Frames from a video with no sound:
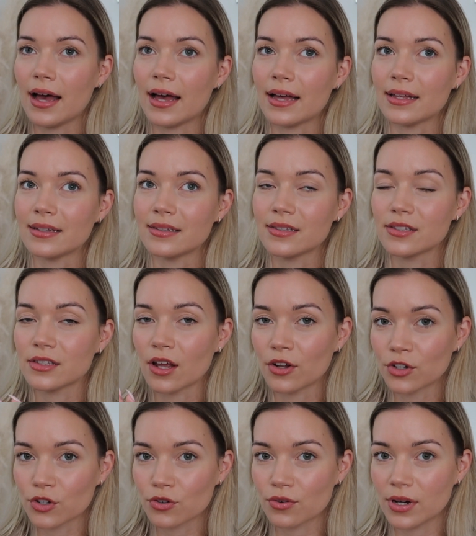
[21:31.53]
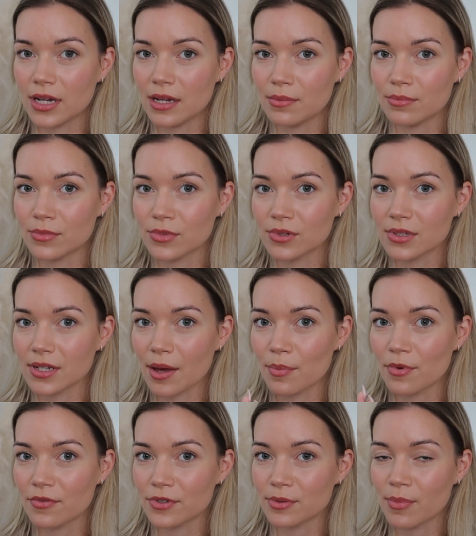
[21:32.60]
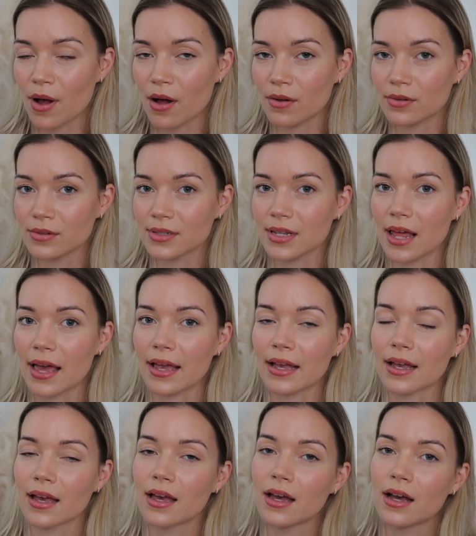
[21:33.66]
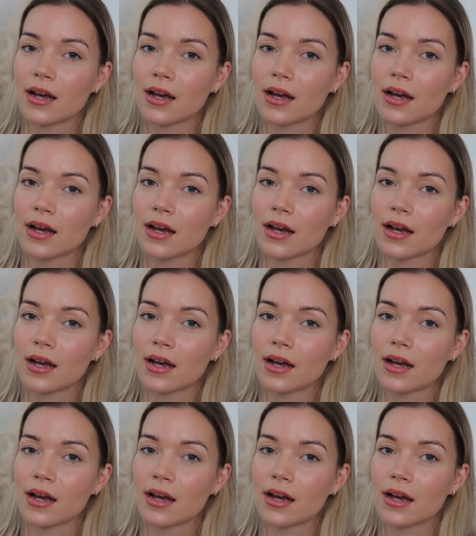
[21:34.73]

and sun cream type of smells, like